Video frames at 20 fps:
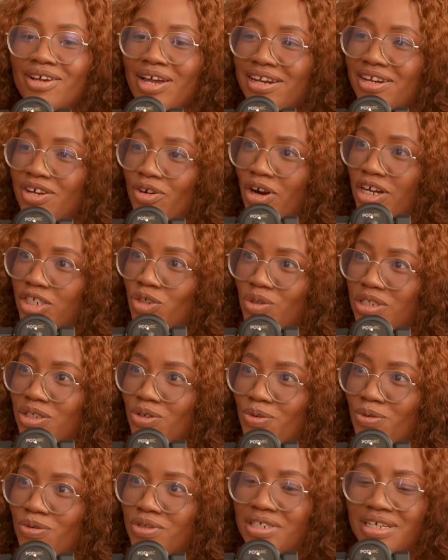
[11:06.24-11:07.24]
Candy Crush was
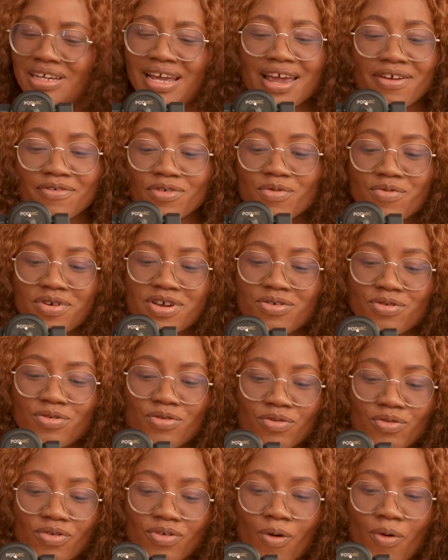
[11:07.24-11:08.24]
huge. Everywhere
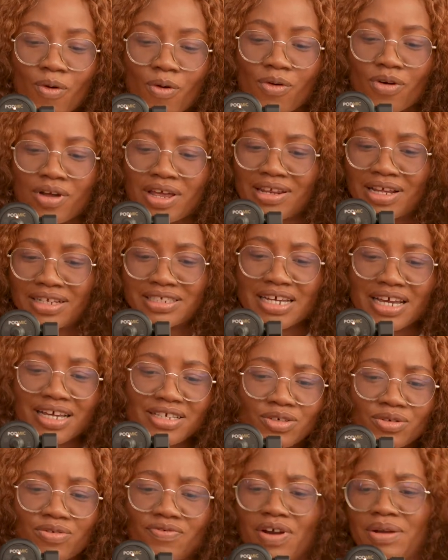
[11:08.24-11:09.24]
you'd go in a
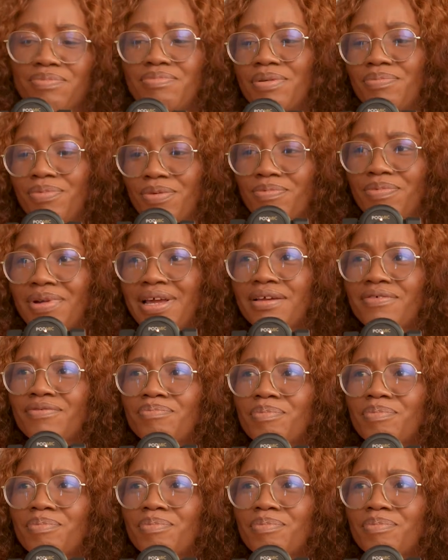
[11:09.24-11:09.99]
taxi, you'd find people playing